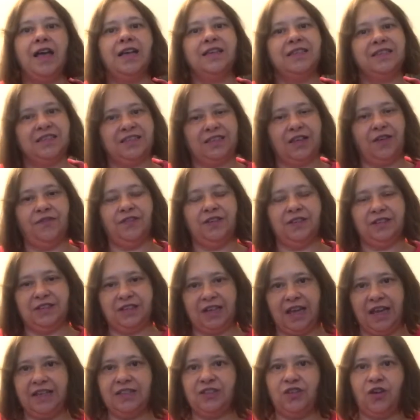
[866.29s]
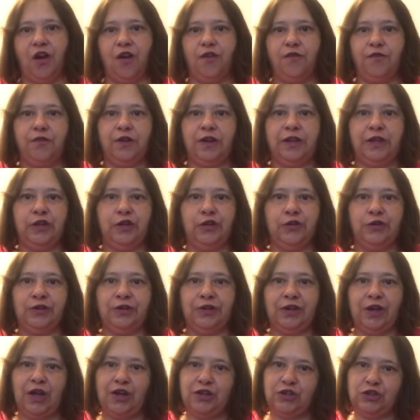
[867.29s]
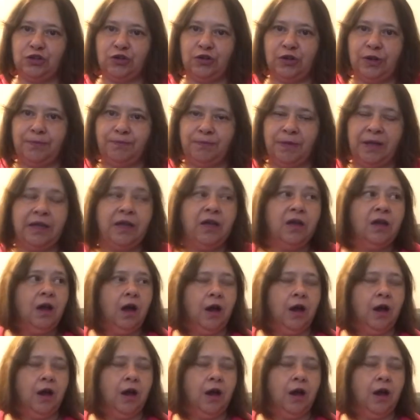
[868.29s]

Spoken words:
7 days. Hopefully you'll join me.